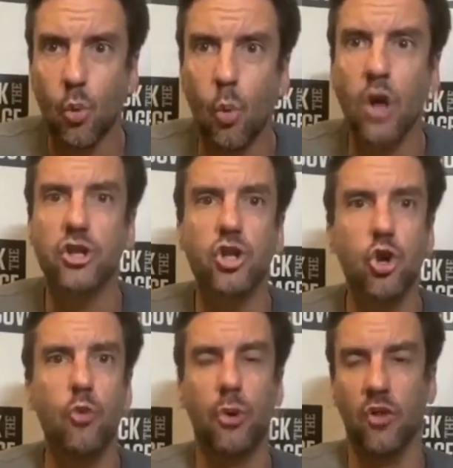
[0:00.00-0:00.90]
what
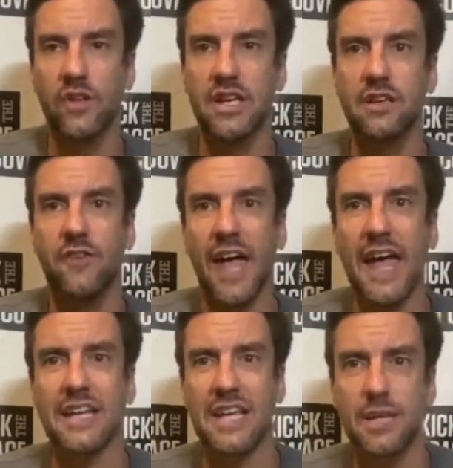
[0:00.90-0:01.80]
you believe
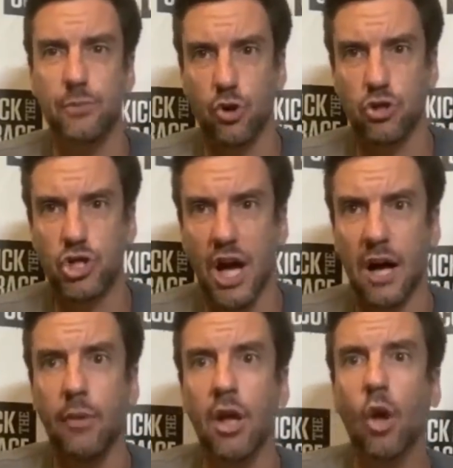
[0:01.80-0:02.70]
and keep your
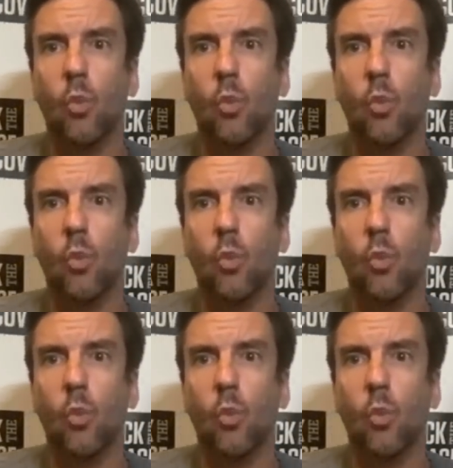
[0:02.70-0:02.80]
job.